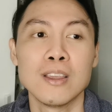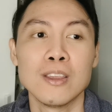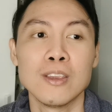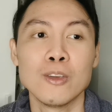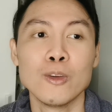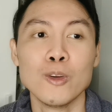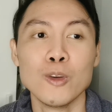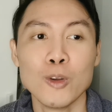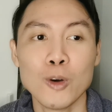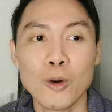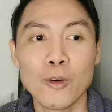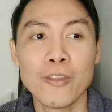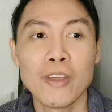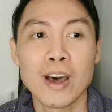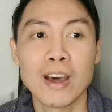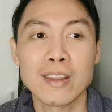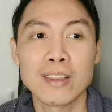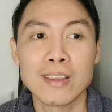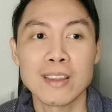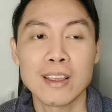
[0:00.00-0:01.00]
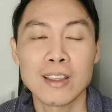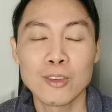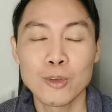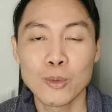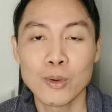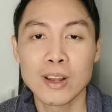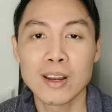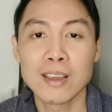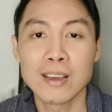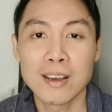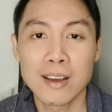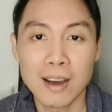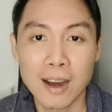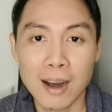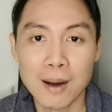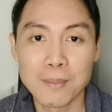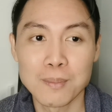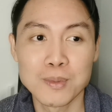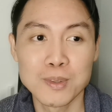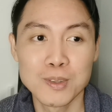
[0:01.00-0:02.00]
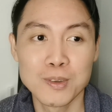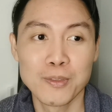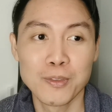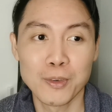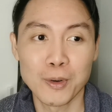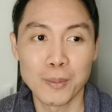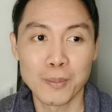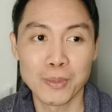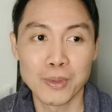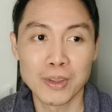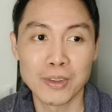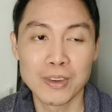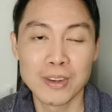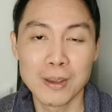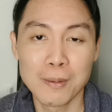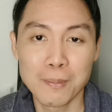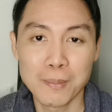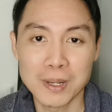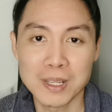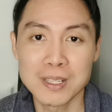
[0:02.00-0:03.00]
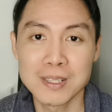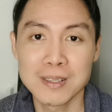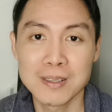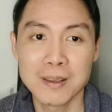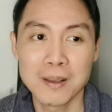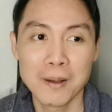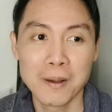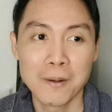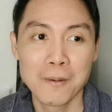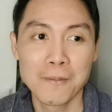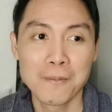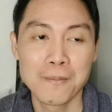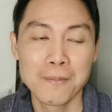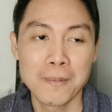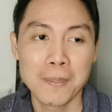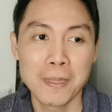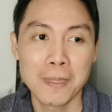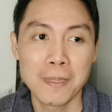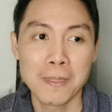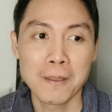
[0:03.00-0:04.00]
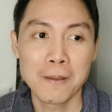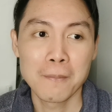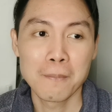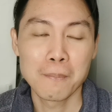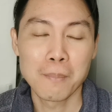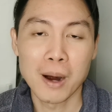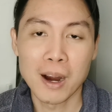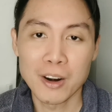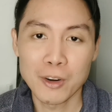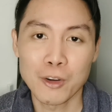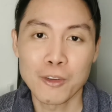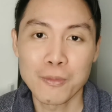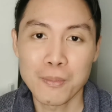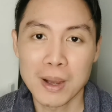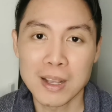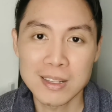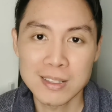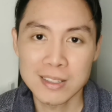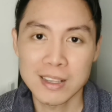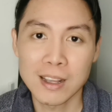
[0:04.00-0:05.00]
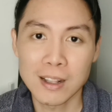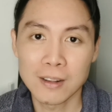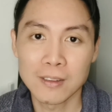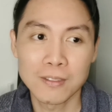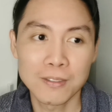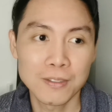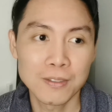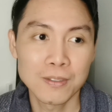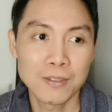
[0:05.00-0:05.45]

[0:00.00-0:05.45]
you know that it really comes from the deepest part of myself.